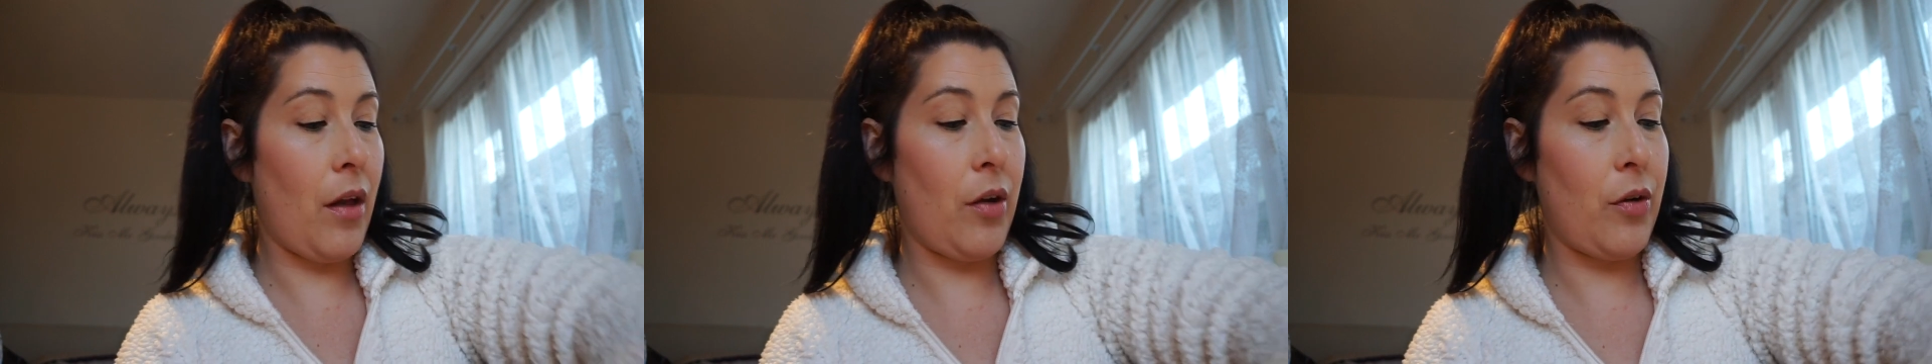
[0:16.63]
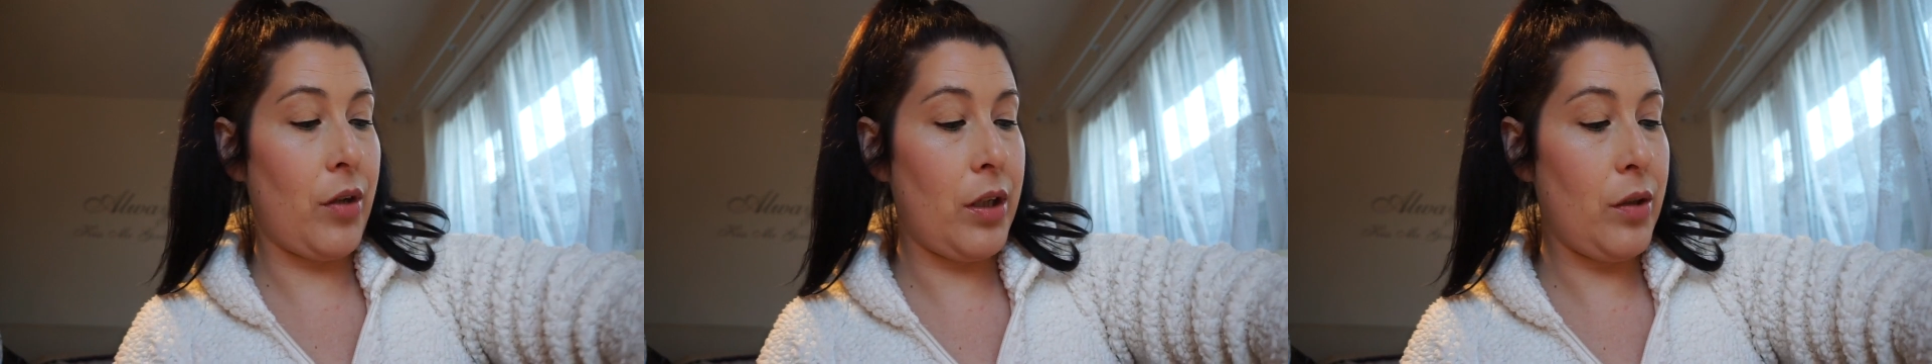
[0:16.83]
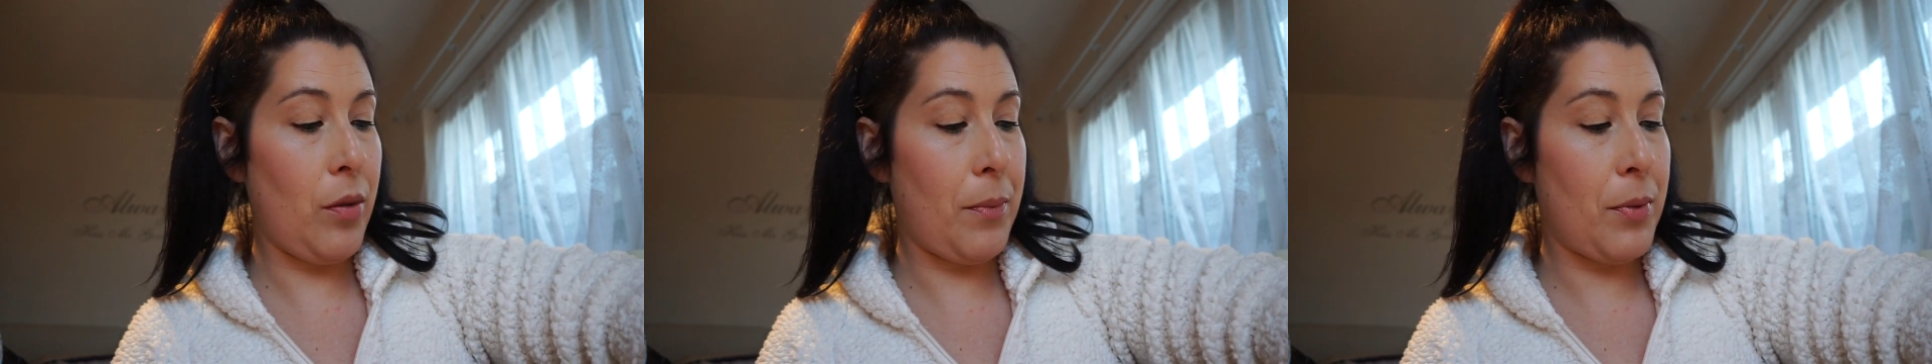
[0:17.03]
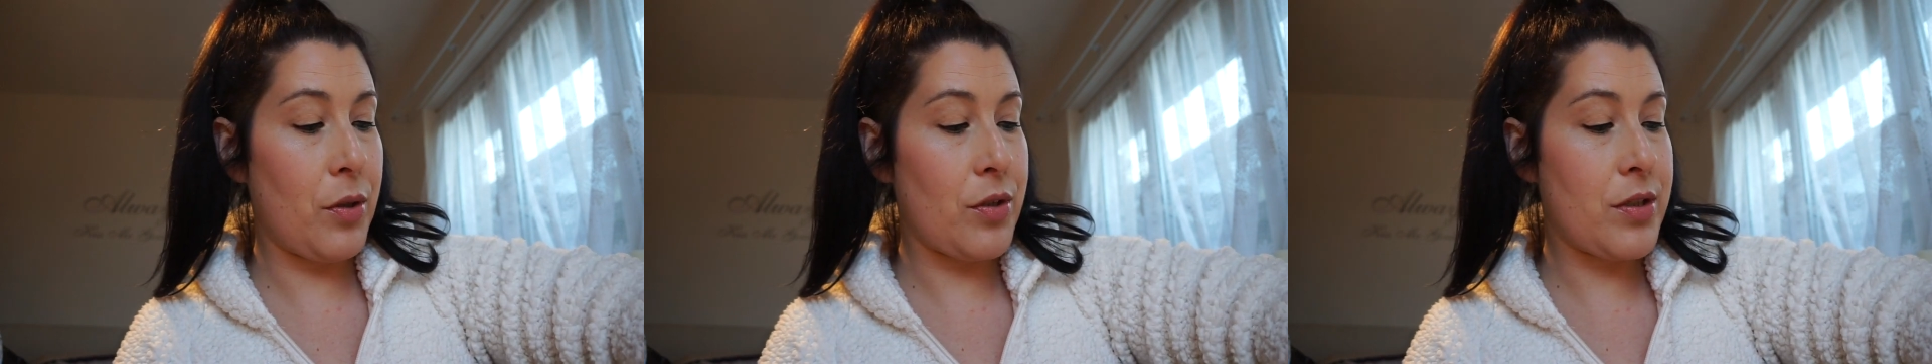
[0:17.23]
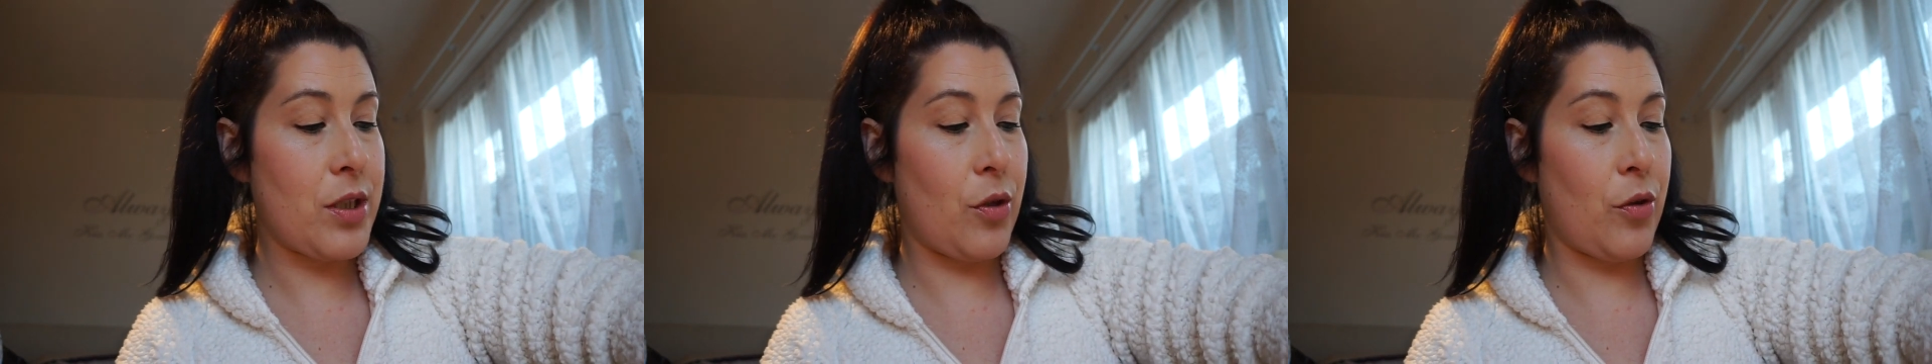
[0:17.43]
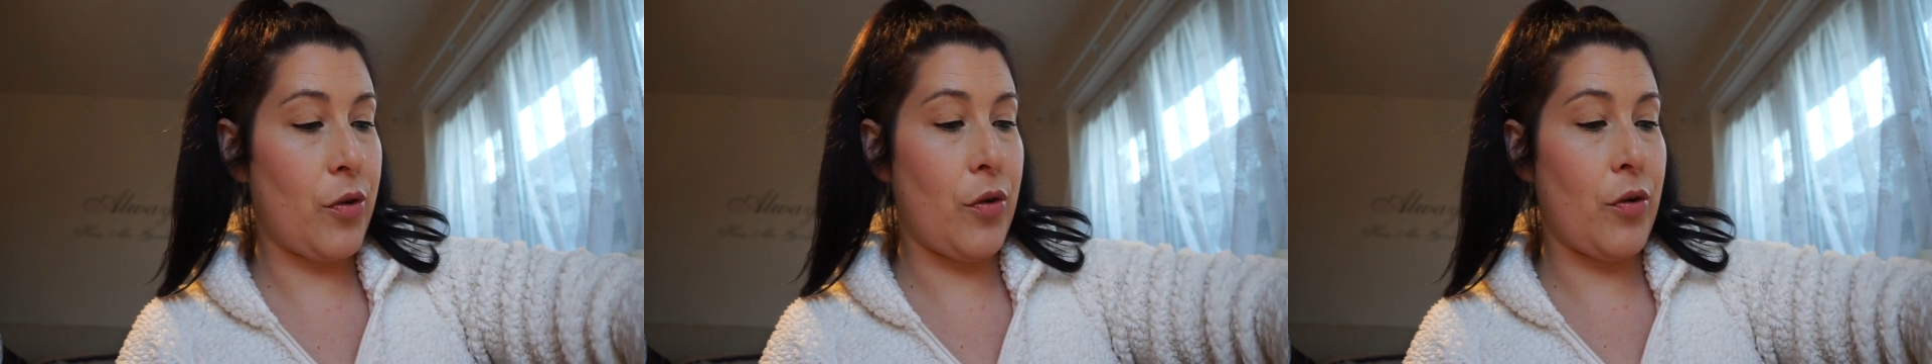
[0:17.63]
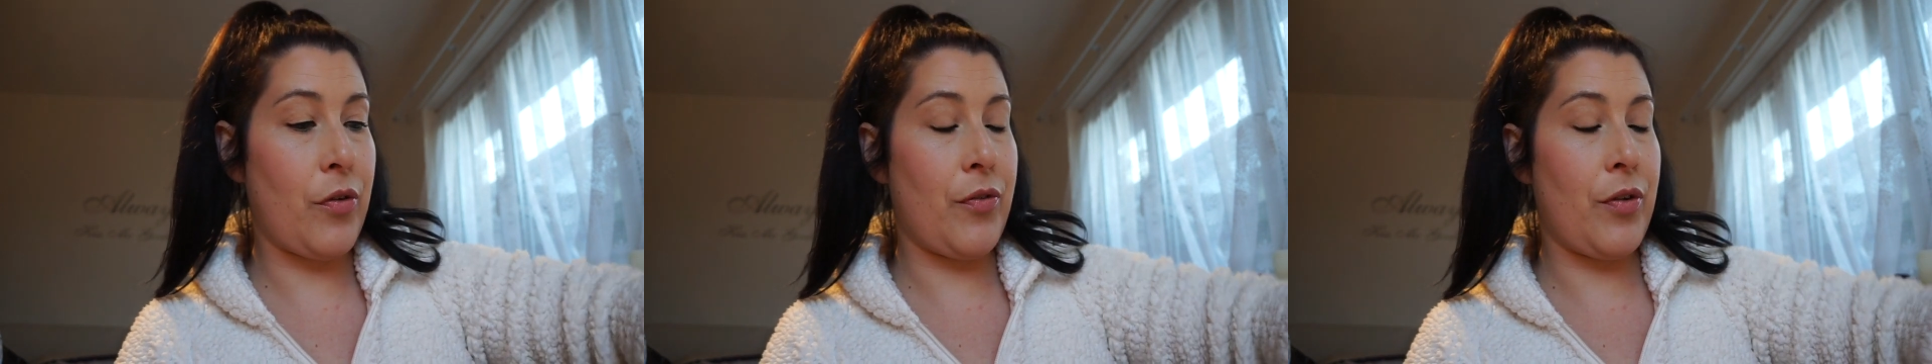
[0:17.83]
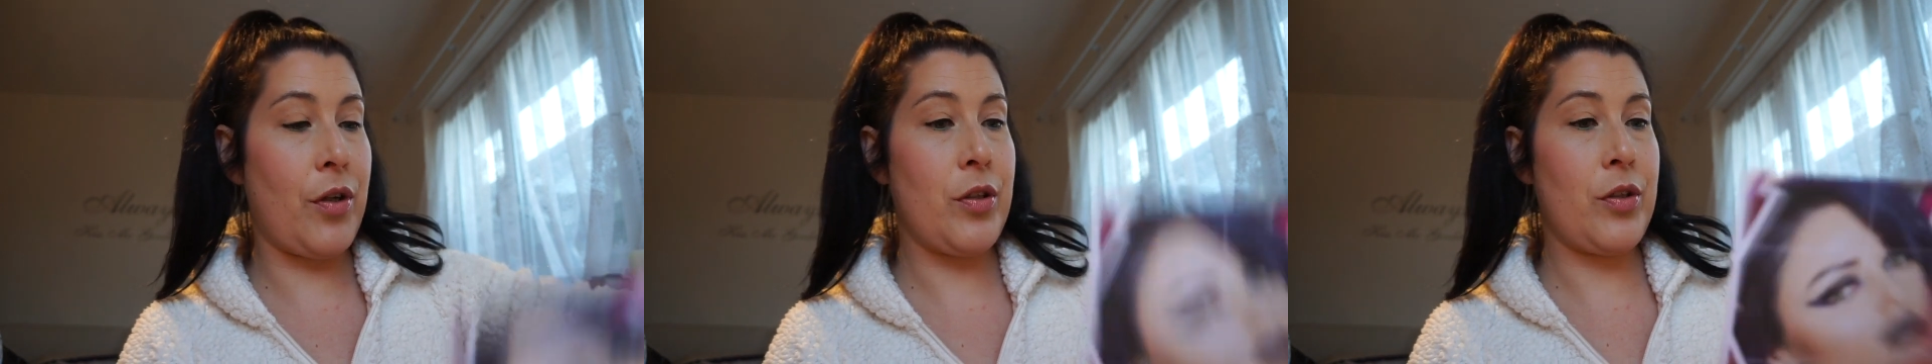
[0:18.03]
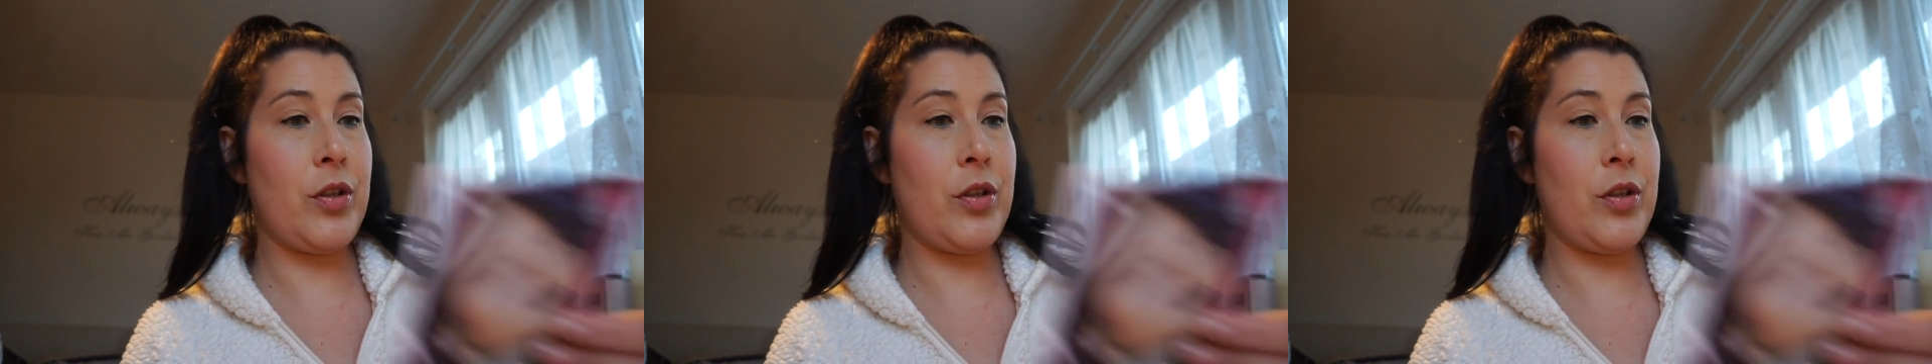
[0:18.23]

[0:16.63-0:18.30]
got a little box of